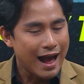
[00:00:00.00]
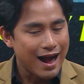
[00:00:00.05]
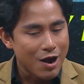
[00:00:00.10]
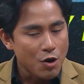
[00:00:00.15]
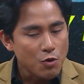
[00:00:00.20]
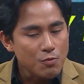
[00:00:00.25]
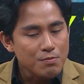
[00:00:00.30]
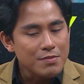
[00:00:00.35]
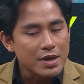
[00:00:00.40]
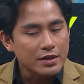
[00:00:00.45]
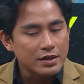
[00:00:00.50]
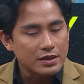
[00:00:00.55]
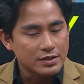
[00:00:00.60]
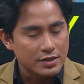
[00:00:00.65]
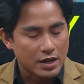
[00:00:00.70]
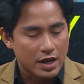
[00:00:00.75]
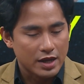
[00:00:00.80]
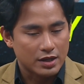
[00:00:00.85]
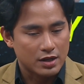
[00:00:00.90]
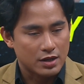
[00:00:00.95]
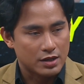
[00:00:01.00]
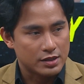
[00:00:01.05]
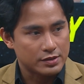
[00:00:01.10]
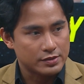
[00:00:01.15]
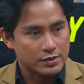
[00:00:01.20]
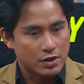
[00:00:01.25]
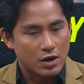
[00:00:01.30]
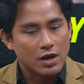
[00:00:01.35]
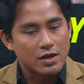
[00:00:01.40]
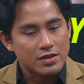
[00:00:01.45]
how many
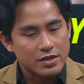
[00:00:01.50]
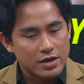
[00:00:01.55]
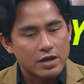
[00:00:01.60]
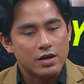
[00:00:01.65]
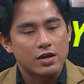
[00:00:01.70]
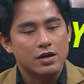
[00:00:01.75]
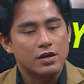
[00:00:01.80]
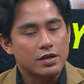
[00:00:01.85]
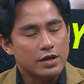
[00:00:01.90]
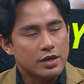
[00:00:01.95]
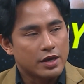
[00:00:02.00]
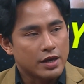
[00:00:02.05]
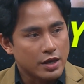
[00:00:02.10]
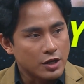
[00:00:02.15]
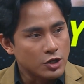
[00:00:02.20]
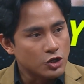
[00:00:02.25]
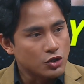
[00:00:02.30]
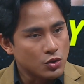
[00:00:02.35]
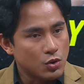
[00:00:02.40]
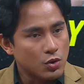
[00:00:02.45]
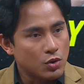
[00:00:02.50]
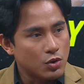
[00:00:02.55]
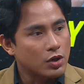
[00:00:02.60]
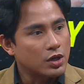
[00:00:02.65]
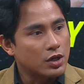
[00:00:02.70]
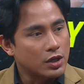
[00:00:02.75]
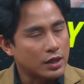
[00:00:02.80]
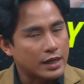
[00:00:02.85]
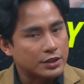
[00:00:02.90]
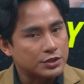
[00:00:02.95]
diecast are there in your
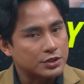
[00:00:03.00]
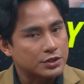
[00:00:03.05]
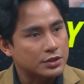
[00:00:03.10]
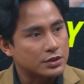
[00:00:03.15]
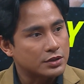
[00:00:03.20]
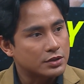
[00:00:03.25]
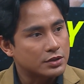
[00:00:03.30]
collection?